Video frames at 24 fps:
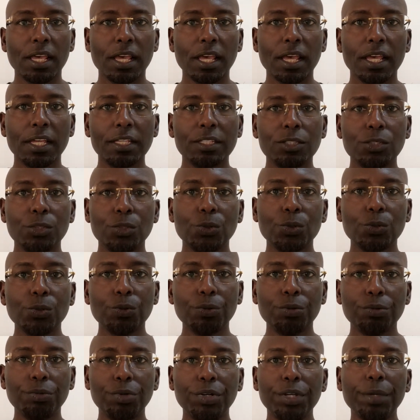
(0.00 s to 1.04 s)
and to
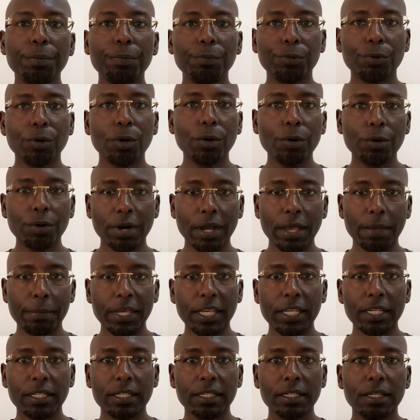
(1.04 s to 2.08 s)

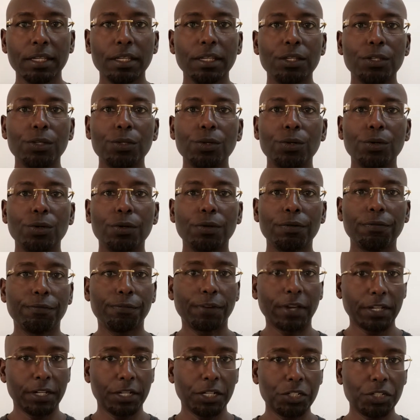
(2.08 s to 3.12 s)
reprogramming your
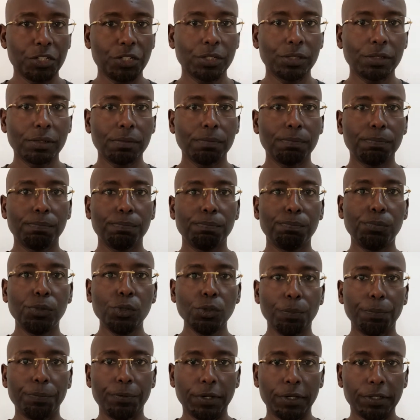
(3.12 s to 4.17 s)
financial
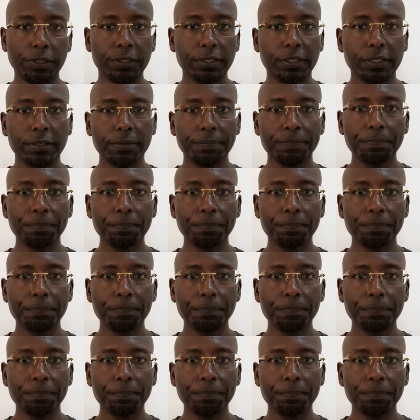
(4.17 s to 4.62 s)
blueprint.